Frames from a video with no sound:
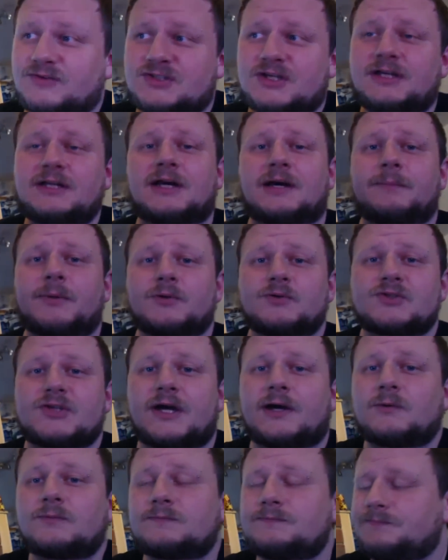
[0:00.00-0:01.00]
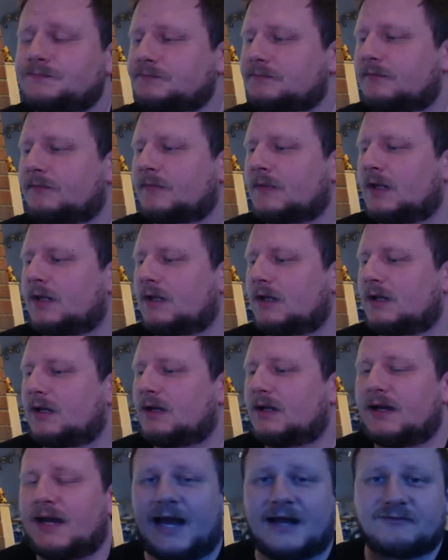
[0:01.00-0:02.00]
I've seen at a boot sale.
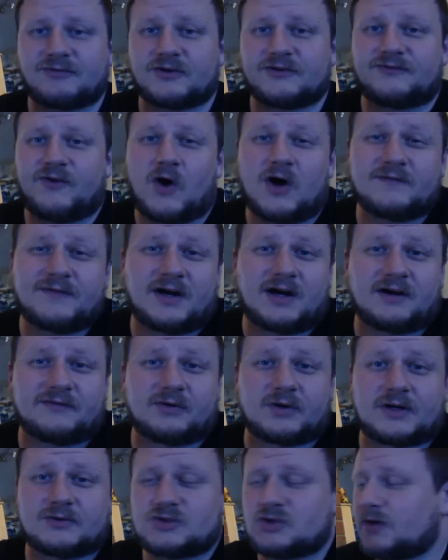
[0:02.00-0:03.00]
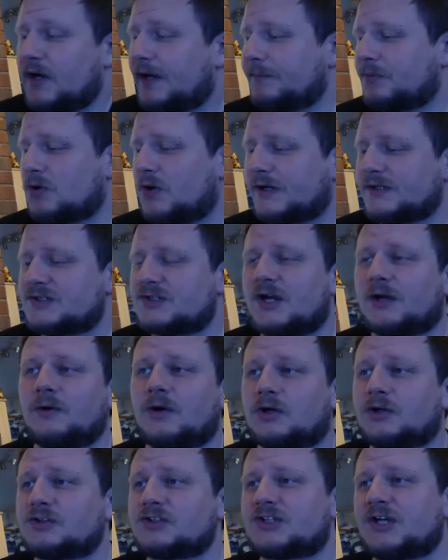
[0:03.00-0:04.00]
And for a fiver, I thought that was a great price, so I
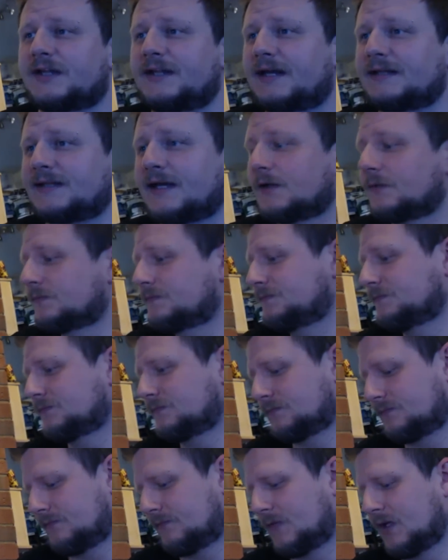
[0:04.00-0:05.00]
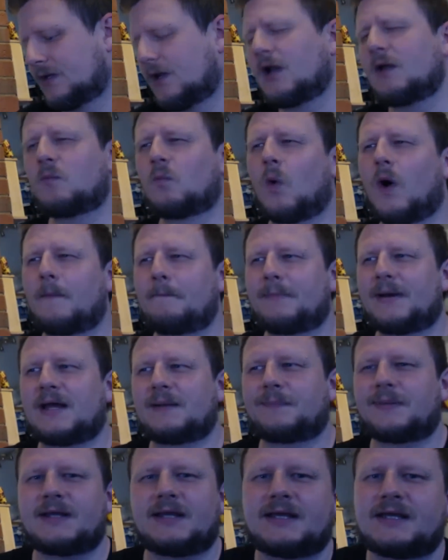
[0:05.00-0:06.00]
couldn't turn that down. Only one
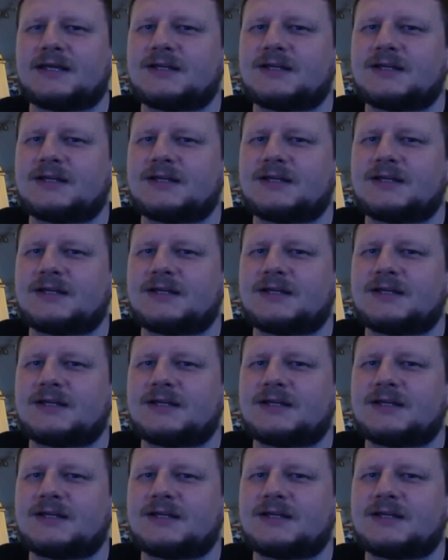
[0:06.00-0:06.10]
bad bit